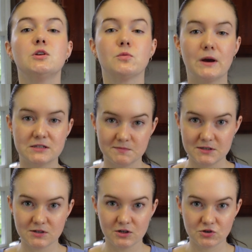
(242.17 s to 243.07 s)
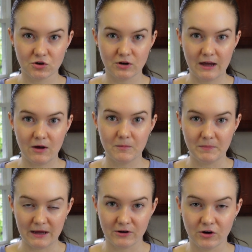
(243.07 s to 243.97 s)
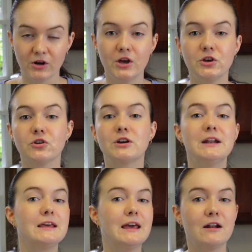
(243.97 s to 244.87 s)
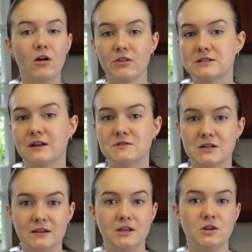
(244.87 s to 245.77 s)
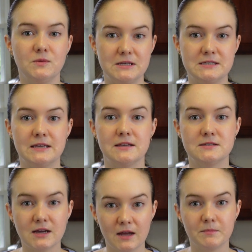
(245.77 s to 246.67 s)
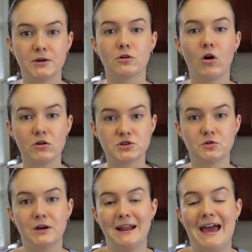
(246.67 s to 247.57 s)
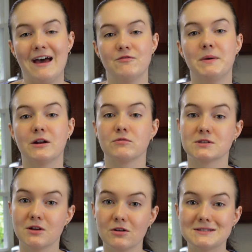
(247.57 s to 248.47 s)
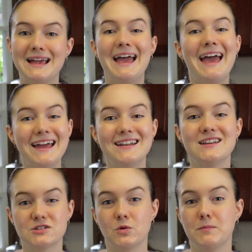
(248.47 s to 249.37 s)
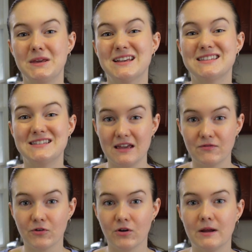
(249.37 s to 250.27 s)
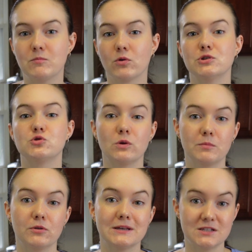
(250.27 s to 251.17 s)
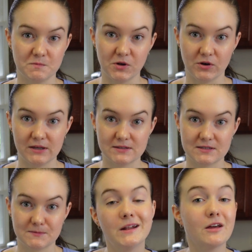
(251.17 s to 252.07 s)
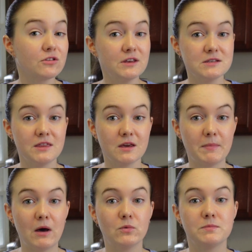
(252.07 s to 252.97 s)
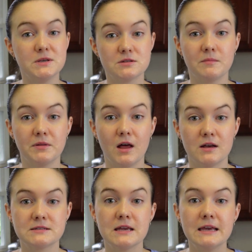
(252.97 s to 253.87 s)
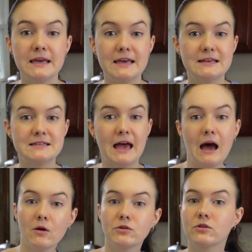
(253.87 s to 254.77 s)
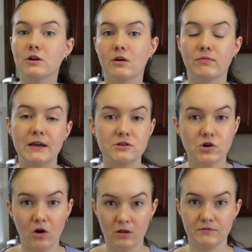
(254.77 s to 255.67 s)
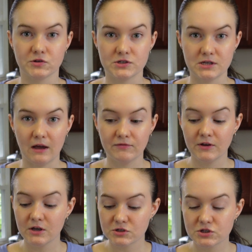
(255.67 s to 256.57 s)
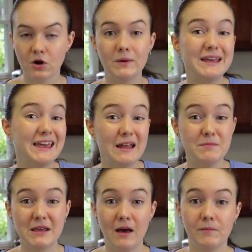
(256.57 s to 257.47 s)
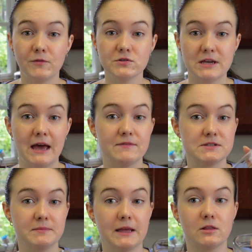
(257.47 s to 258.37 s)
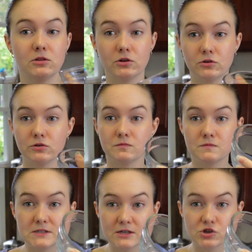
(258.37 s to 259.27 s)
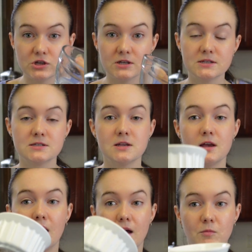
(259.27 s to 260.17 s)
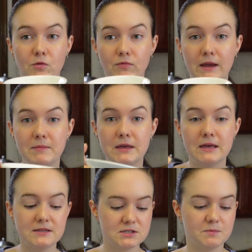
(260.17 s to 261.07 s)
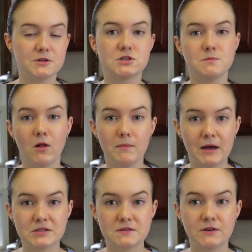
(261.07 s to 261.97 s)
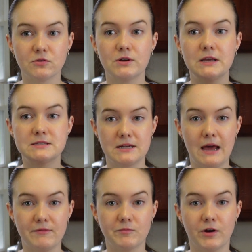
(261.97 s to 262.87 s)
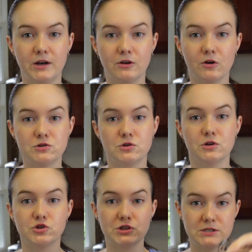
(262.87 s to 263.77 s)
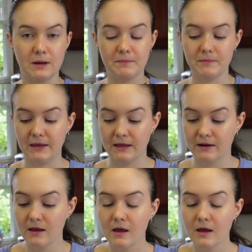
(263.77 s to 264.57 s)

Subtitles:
Your recipe's gonna turn out better. You're gonna get all the stuff done that you need to get done, but you're also gonna have better results, and it's going to be a safer and more enjoyable experience. Another thing to think about with mise en place is how you're gonna arrange all of your stuff. So it can be helpful to have some little dishes or ramekins to put small amounts of ingredients and have them ready to go so you can just dump them in.